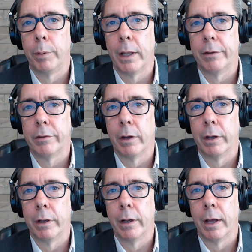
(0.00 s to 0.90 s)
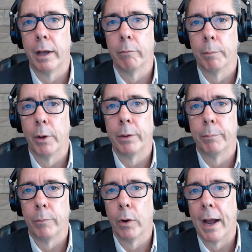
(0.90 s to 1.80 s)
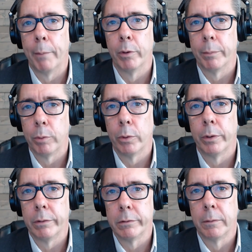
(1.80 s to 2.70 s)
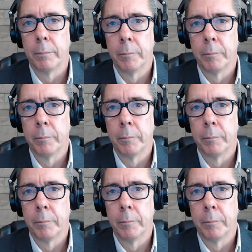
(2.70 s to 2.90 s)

place on remote or hybrid employees?